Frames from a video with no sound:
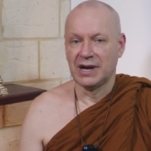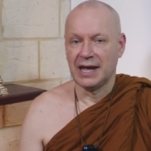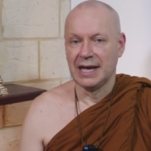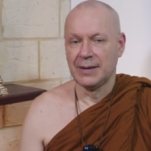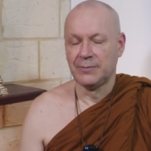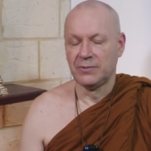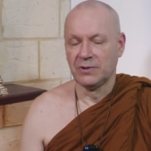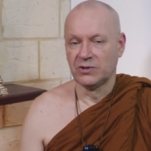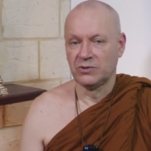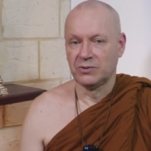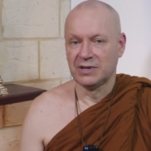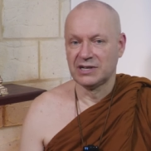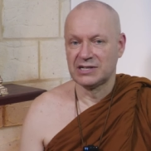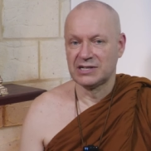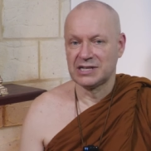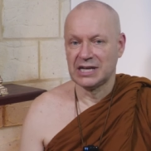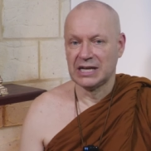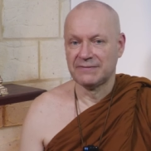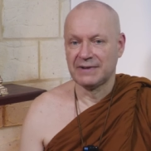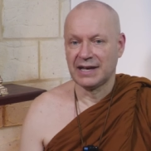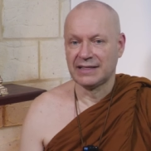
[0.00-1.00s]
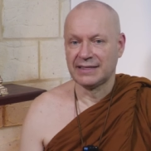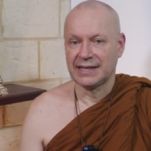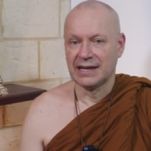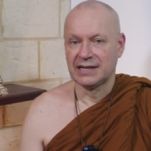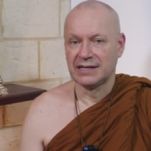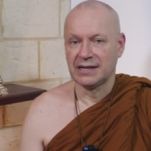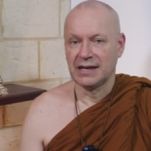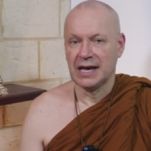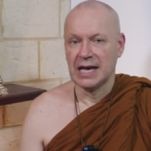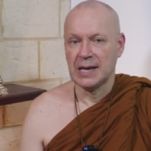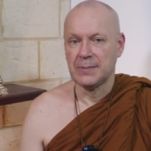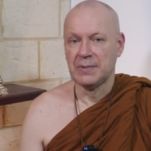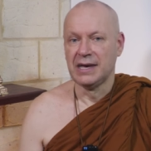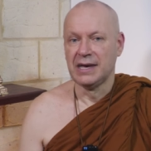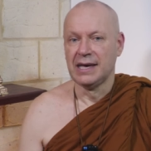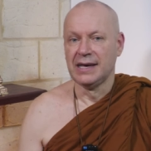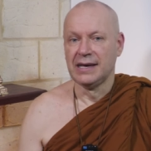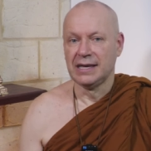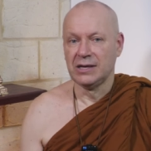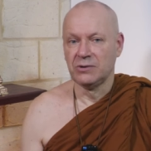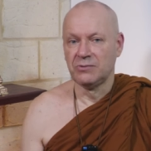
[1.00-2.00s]
able to achieve at that time.
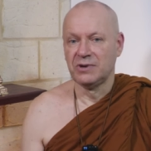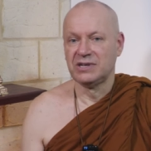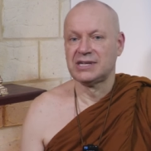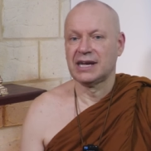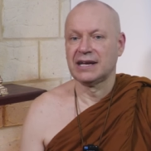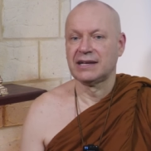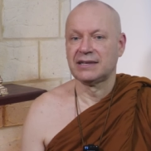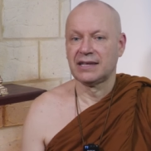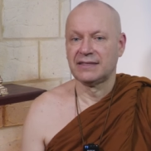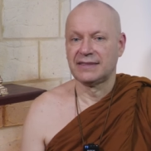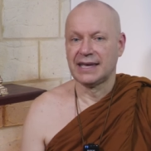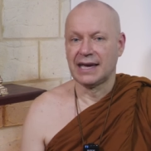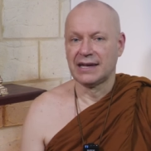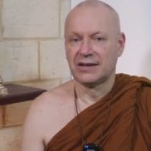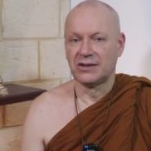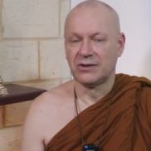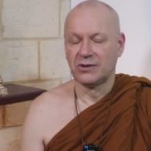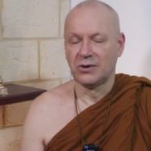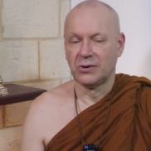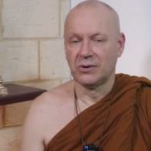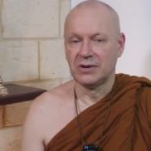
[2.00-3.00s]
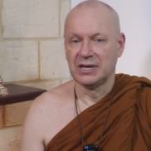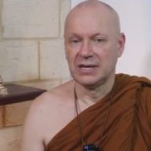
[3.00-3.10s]
He rejected that to go